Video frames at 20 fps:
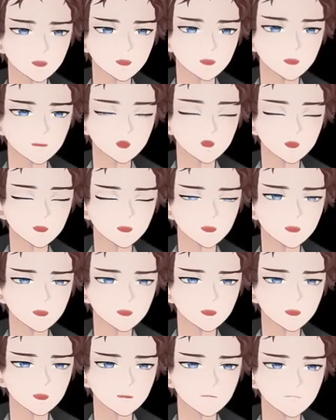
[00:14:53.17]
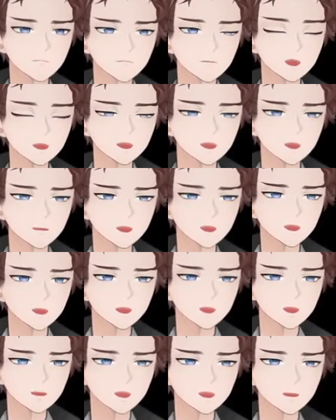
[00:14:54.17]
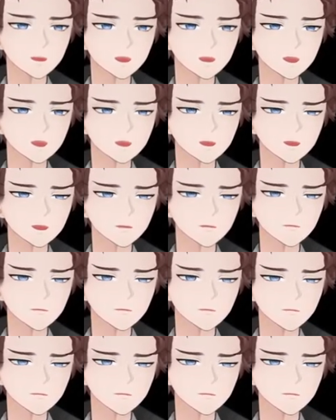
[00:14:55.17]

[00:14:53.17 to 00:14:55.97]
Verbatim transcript: I think I said I wanted this like He's in July. Just standing